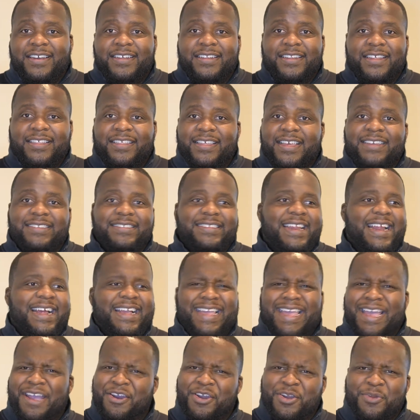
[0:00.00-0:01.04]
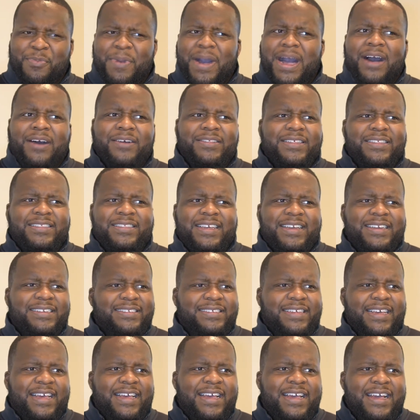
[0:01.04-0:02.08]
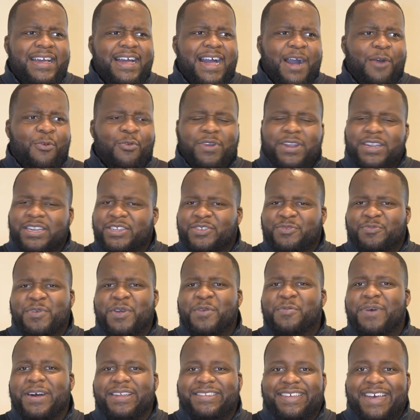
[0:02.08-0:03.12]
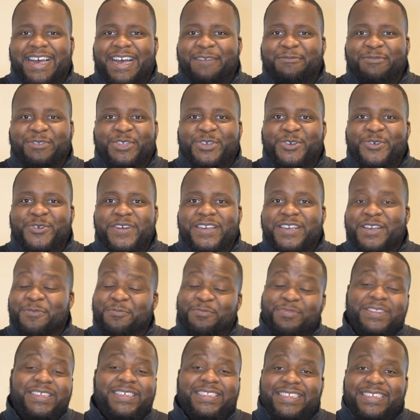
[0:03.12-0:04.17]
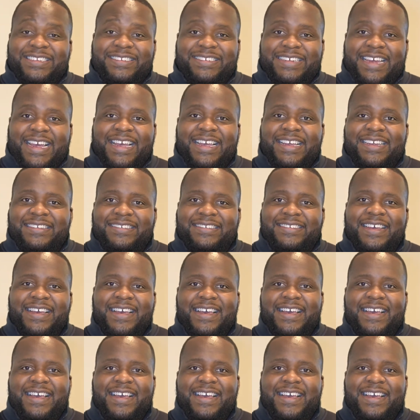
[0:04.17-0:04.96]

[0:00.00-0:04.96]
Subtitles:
The things that I cared about, the things that I wanted to spend my time doing completely changed.